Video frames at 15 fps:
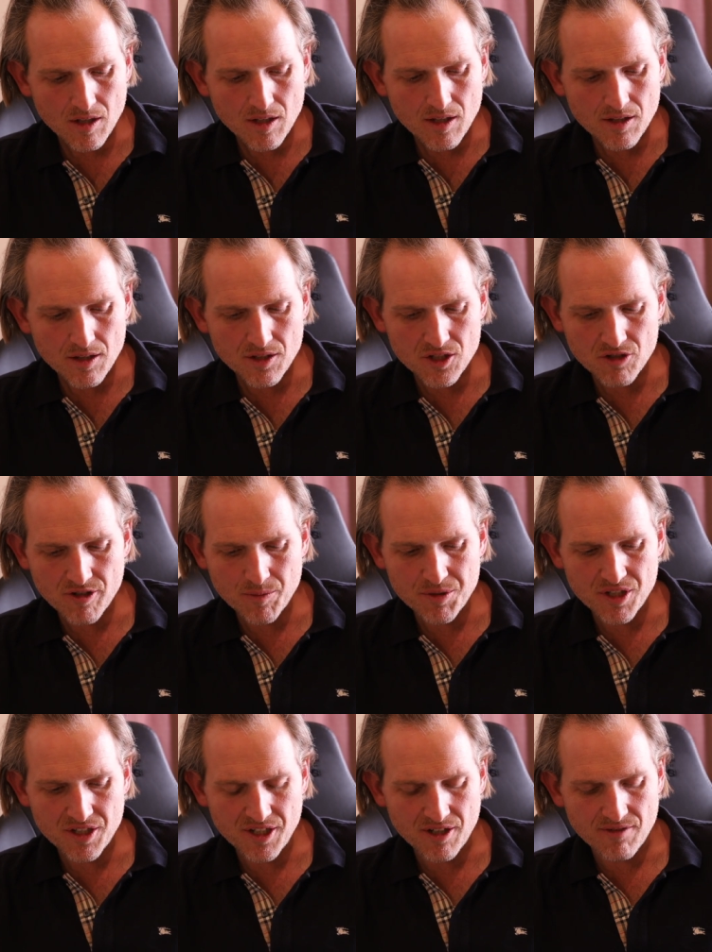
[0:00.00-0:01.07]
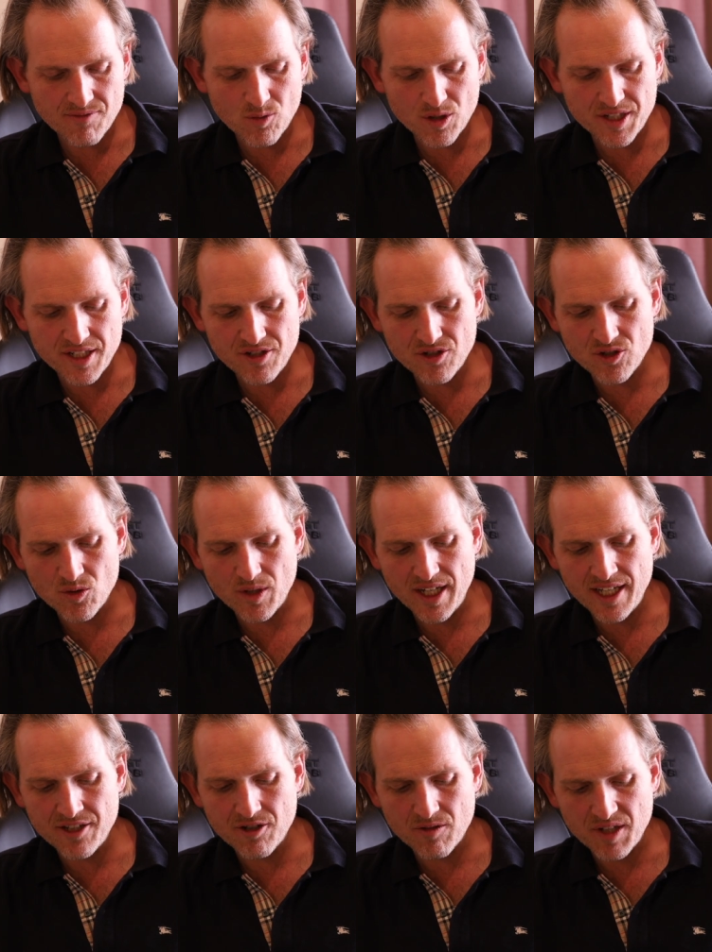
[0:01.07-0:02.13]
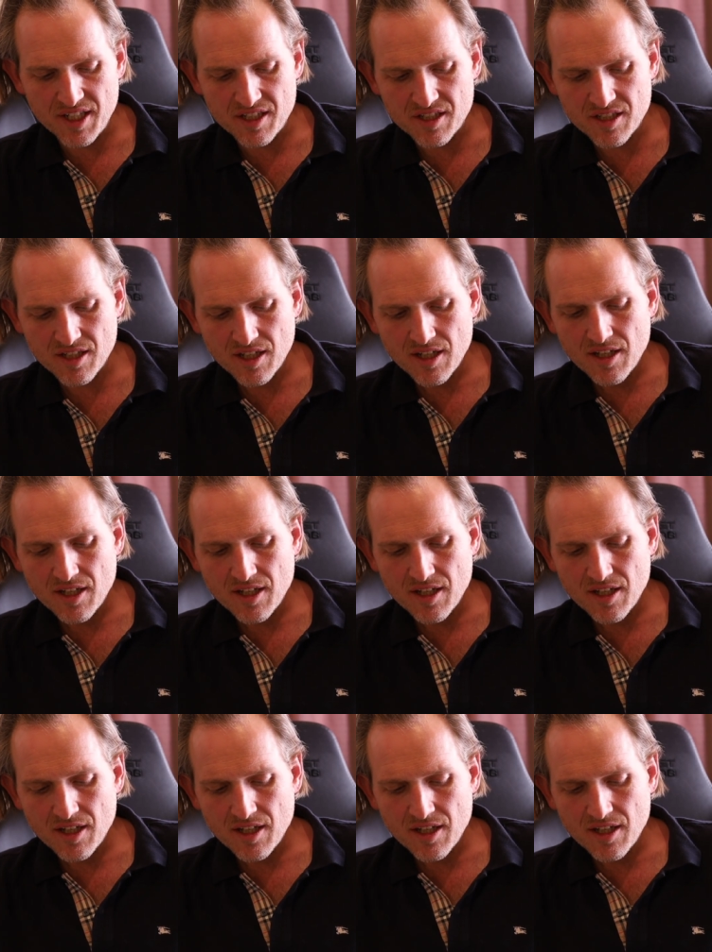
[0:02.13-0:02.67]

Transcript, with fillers: The description here 42 increase,